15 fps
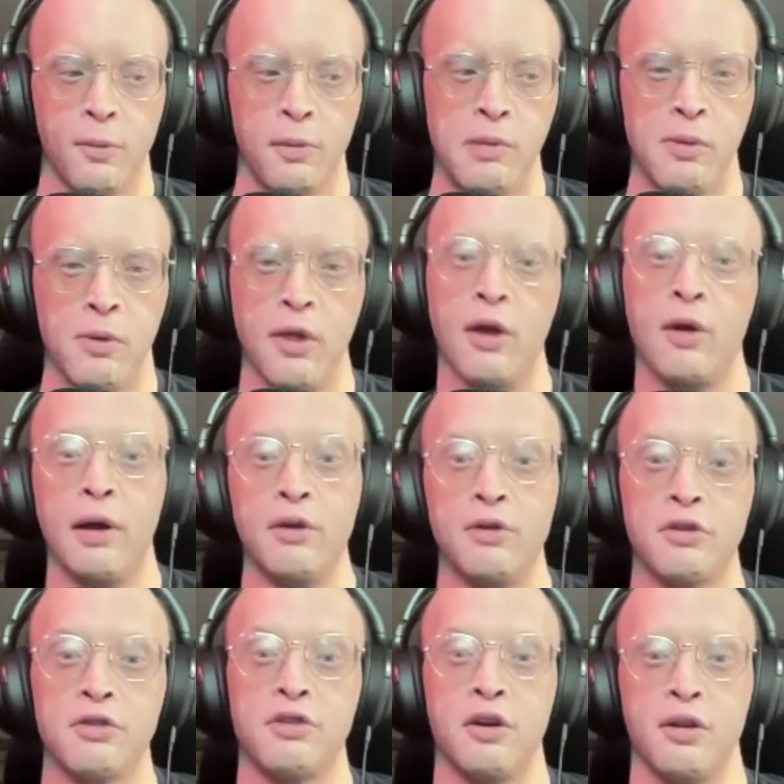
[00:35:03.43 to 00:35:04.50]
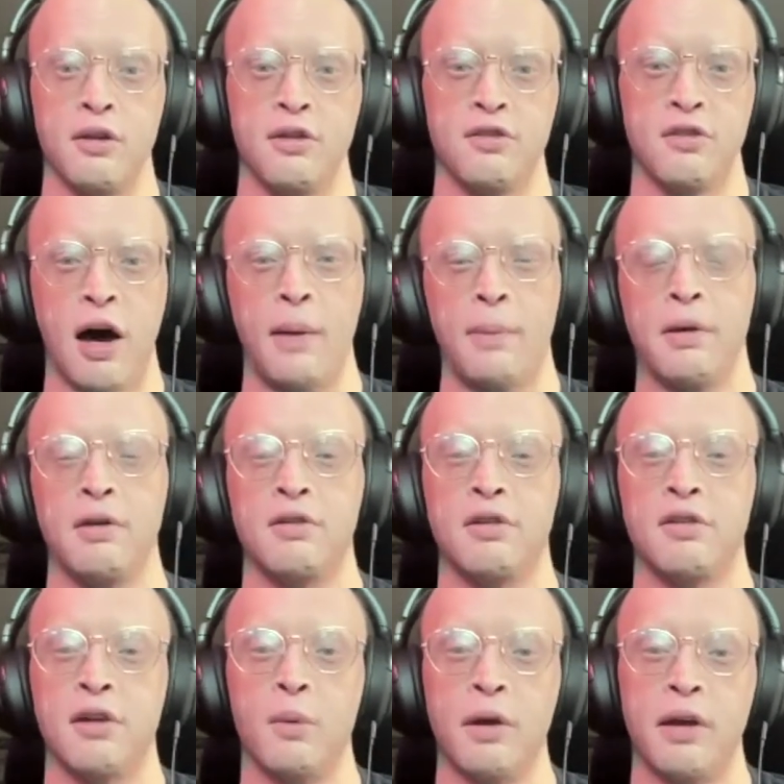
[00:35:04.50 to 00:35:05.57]
people that are interested in these topics
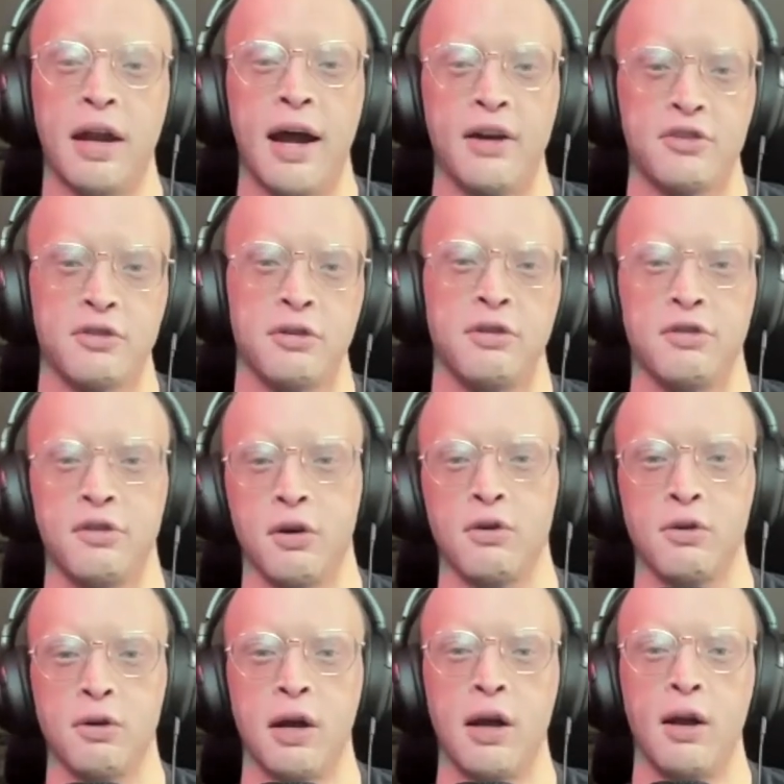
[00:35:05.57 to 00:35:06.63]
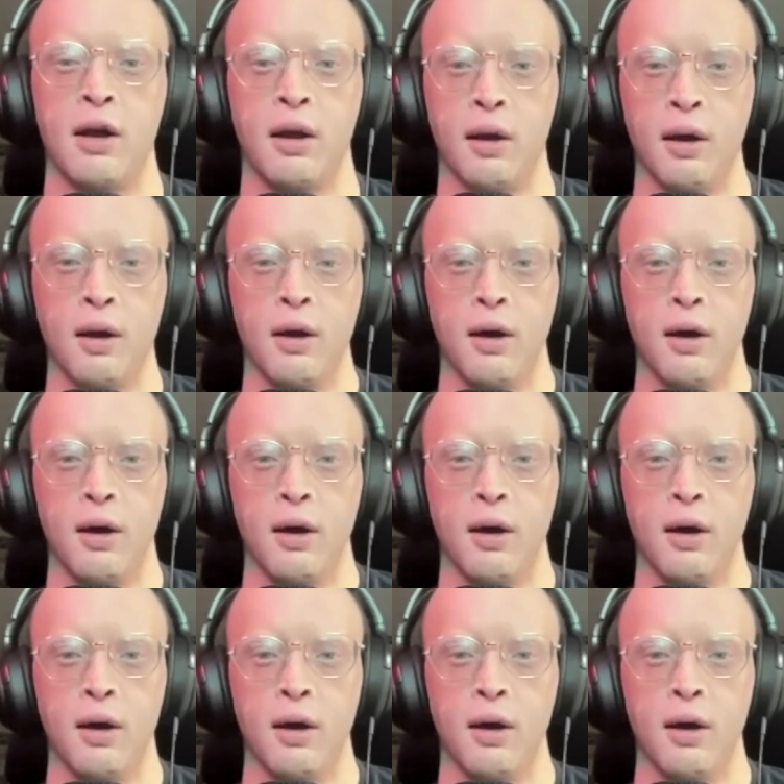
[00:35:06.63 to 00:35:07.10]
is that we can actually start creating